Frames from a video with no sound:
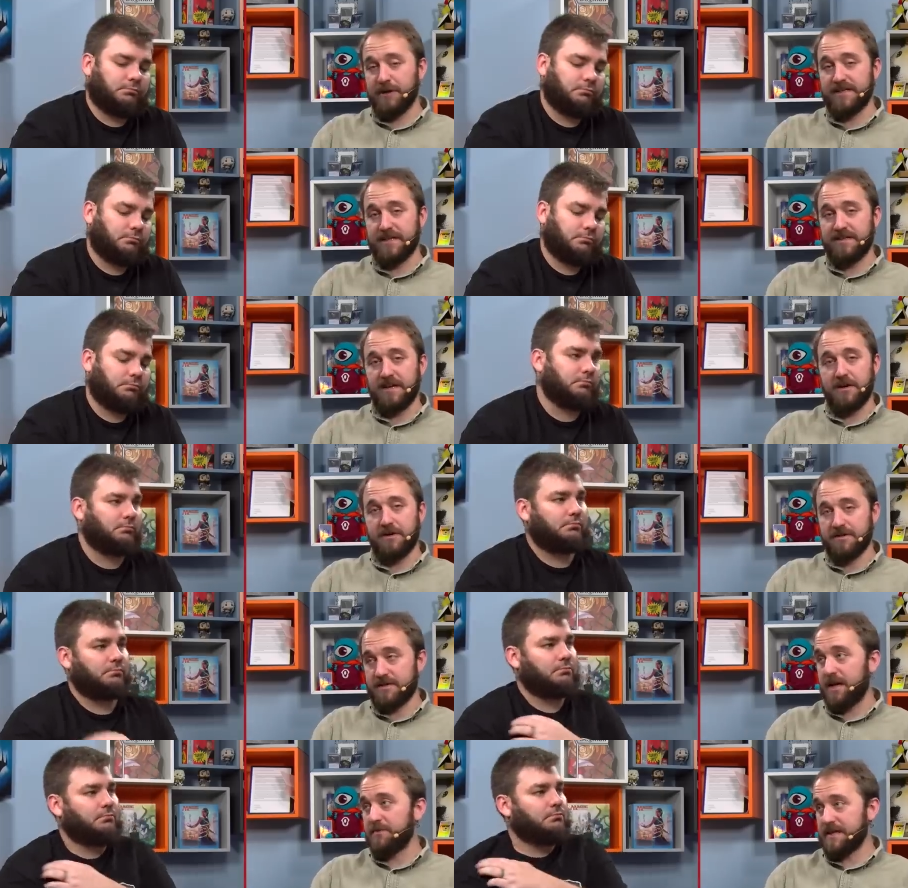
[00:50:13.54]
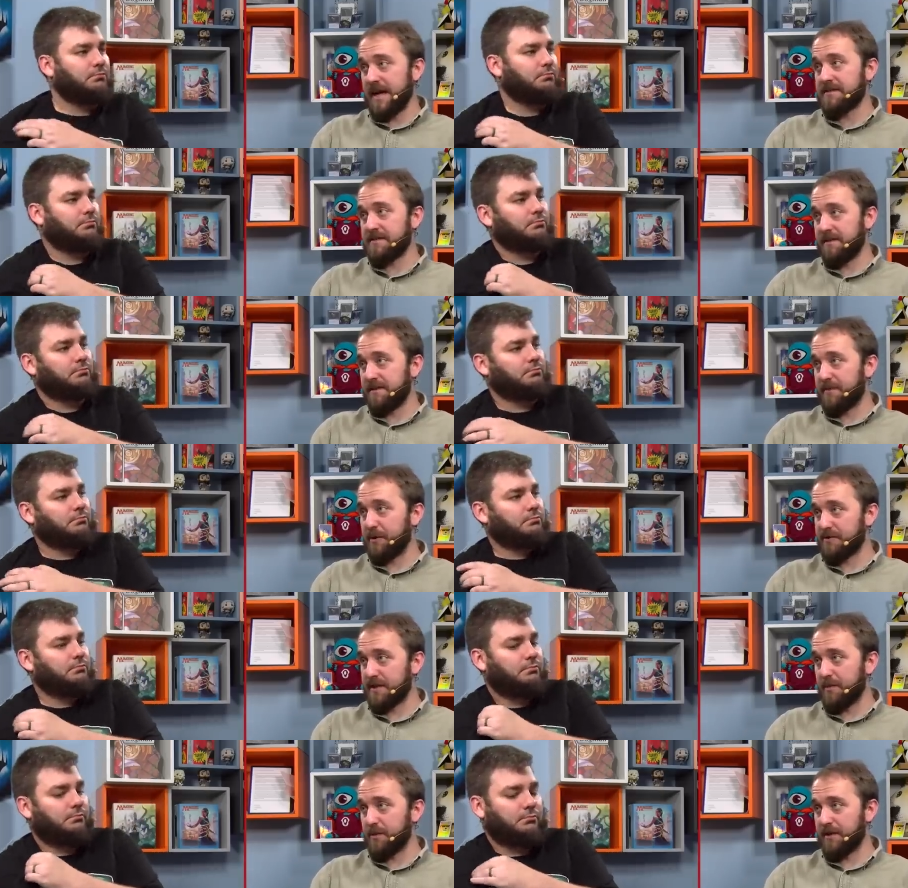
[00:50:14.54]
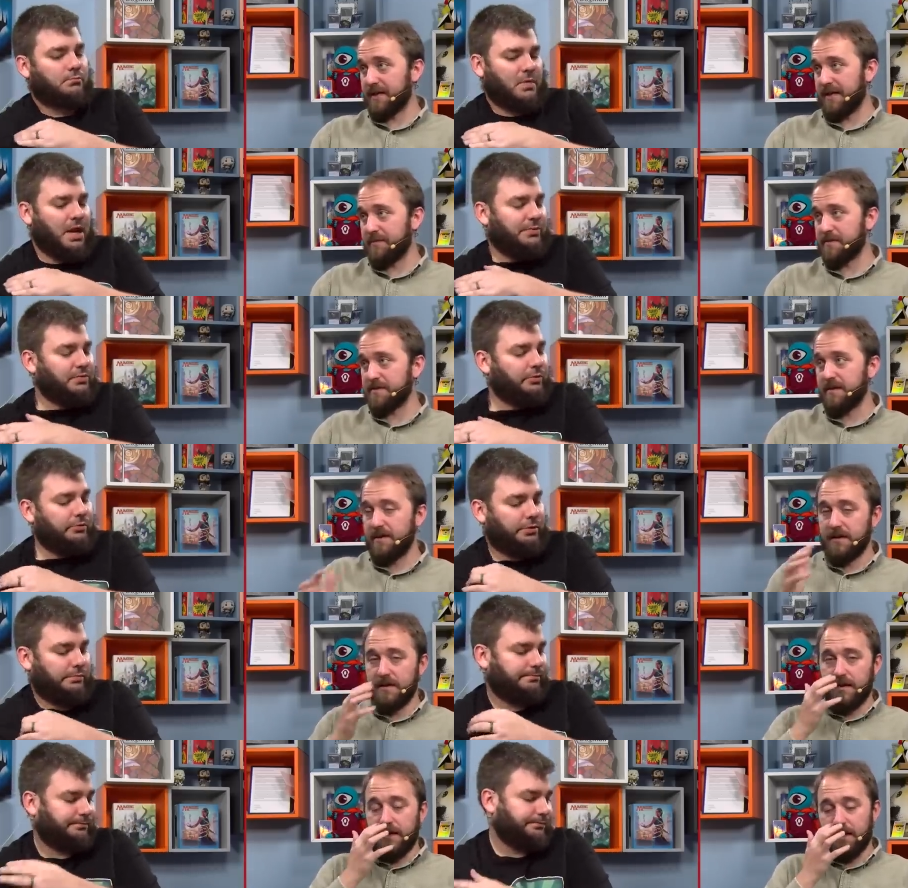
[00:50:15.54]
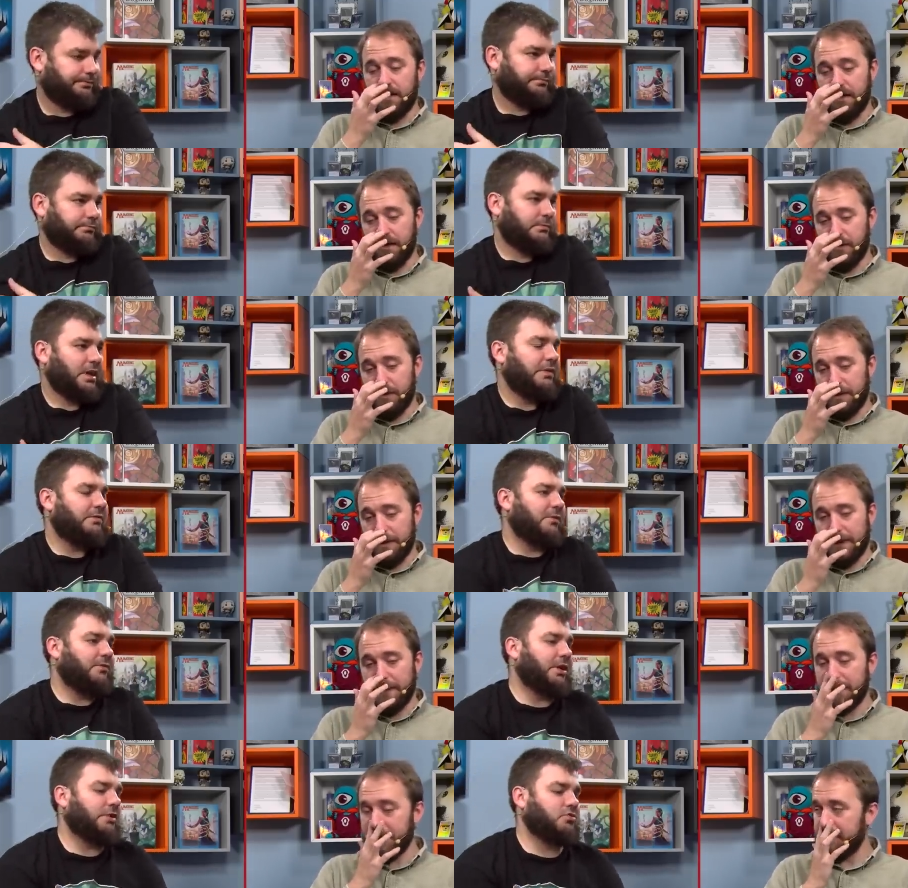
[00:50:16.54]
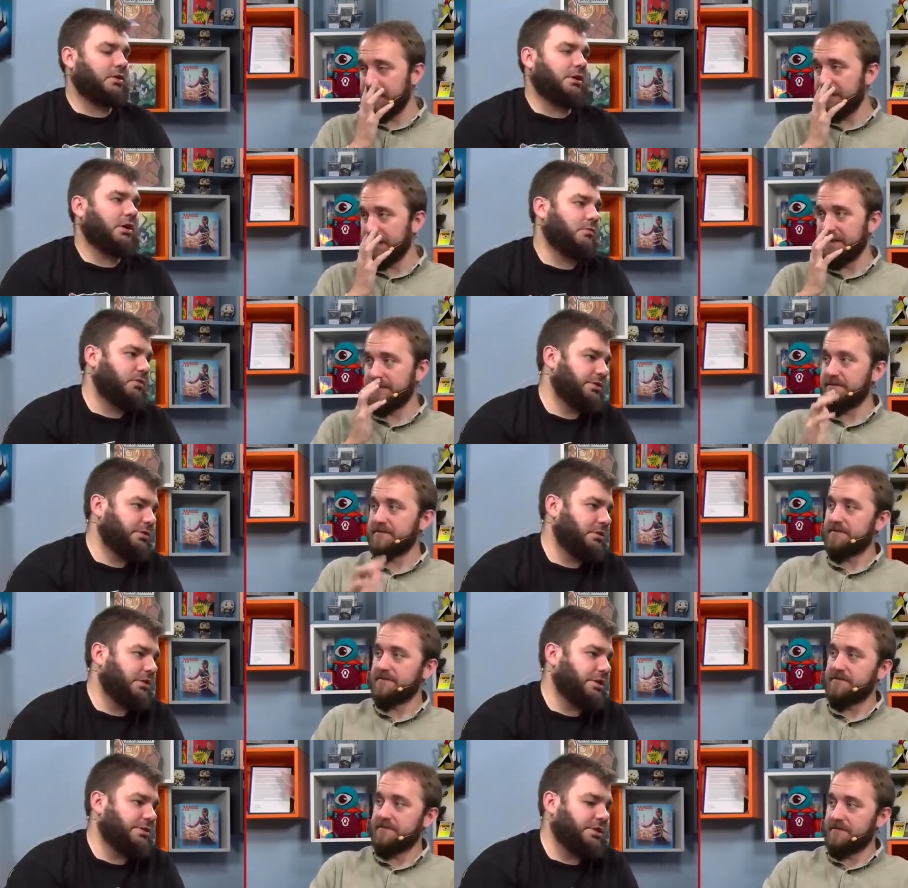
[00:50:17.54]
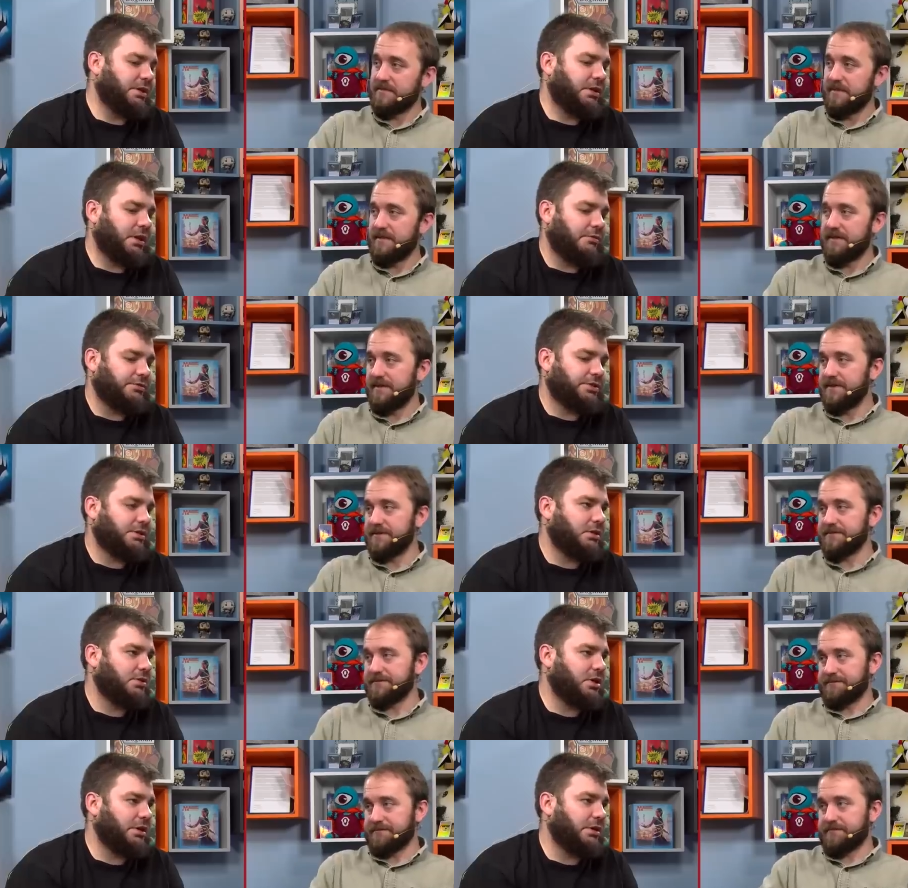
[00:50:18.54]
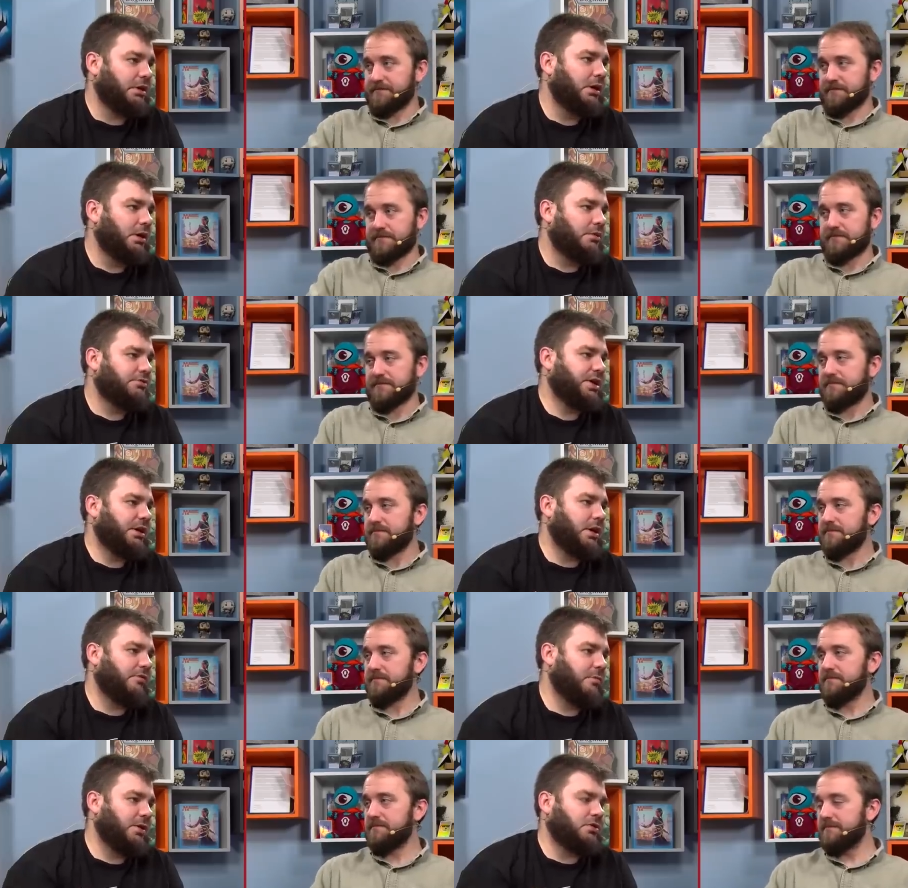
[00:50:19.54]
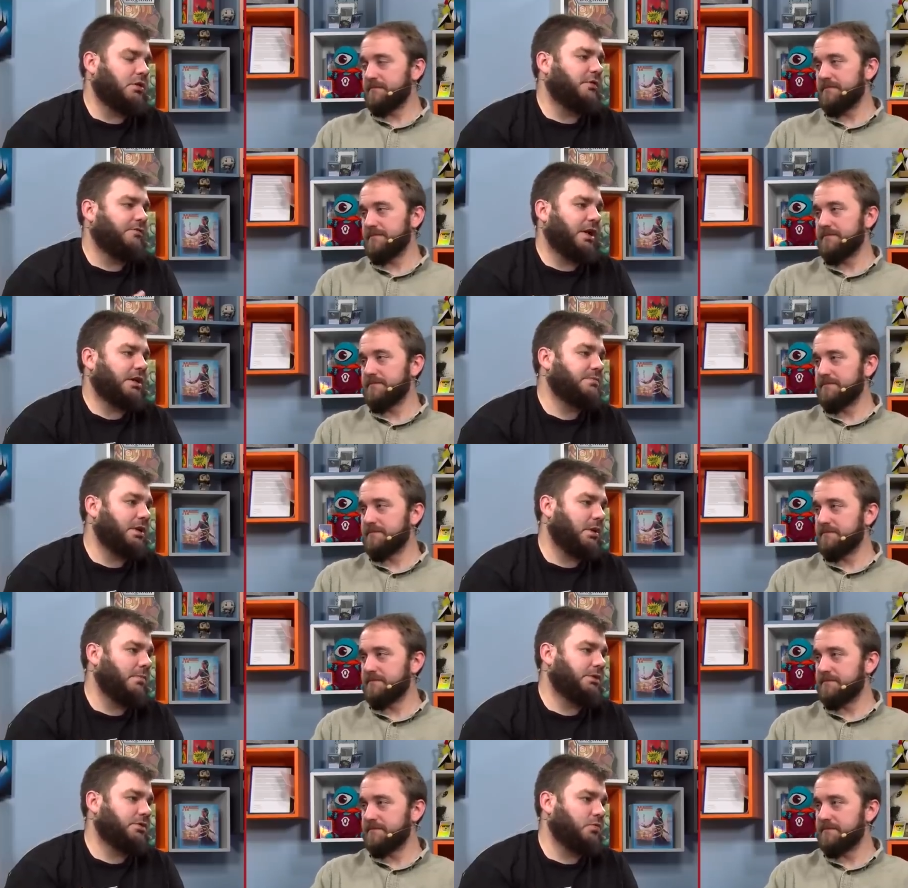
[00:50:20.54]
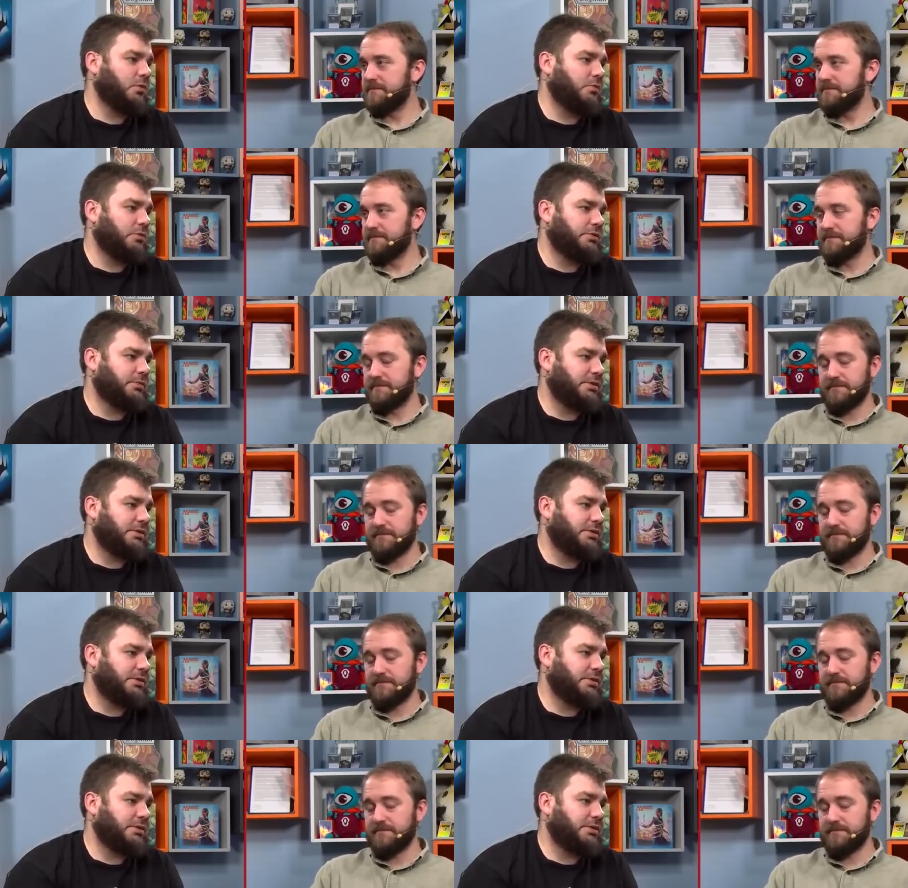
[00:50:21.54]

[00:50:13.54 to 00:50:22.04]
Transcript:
Speaker 1: dead there. i was excellent in the post sideboard games. Absolutely.
Speaker 2: Uh, Even if I didn't draw the Ironworks the turn I did, I was just going to try to chain off a bunch of artifacts, make a bunch of one ones with